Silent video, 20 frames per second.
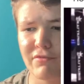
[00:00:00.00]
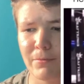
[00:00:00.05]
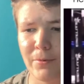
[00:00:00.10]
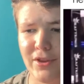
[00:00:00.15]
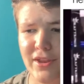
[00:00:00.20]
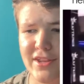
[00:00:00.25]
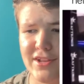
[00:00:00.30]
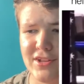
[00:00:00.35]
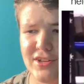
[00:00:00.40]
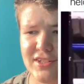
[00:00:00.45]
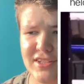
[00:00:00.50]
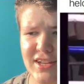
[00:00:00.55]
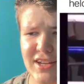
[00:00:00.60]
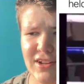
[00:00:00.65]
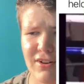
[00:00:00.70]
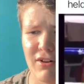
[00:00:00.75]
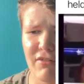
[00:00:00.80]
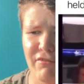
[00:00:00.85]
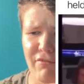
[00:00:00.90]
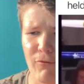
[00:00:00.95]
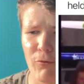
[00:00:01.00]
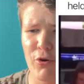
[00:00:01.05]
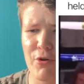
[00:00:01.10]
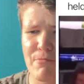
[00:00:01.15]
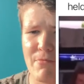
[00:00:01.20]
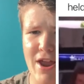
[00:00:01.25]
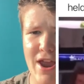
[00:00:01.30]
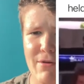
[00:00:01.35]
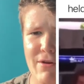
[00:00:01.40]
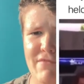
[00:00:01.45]
But then you see like Floyd
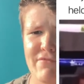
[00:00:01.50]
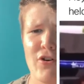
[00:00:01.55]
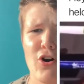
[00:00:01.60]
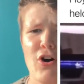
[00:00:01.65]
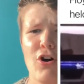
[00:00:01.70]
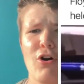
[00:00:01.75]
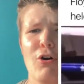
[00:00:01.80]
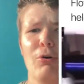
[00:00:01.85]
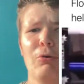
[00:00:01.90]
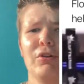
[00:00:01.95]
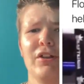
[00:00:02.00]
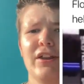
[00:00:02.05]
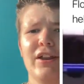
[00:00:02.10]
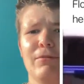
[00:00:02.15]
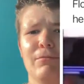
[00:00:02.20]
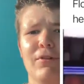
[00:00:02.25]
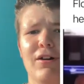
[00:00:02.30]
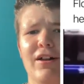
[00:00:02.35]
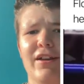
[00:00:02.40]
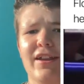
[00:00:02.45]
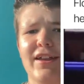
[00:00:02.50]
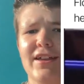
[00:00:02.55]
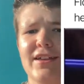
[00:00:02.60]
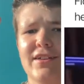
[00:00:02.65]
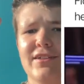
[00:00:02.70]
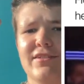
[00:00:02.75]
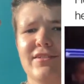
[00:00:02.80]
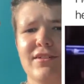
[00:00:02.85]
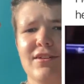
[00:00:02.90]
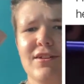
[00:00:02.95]
Mayweather holding him like
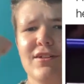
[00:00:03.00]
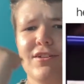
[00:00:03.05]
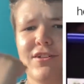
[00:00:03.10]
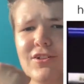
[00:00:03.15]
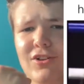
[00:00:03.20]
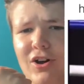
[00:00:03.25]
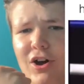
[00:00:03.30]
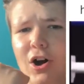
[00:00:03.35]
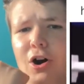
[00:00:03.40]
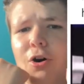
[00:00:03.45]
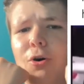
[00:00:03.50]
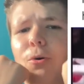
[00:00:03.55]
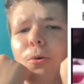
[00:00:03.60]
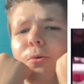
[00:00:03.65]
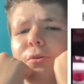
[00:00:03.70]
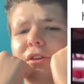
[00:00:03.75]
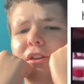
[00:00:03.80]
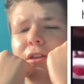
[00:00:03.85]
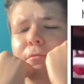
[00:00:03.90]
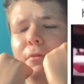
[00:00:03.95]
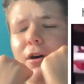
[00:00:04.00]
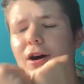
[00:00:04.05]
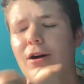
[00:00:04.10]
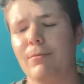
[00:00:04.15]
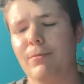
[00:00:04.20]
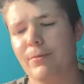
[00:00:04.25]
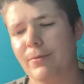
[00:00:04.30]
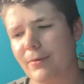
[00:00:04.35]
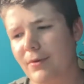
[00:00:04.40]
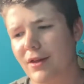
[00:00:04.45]
this, like holding him
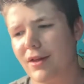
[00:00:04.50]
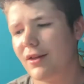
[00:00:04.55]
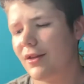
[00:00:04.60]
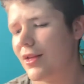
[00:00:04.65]
up.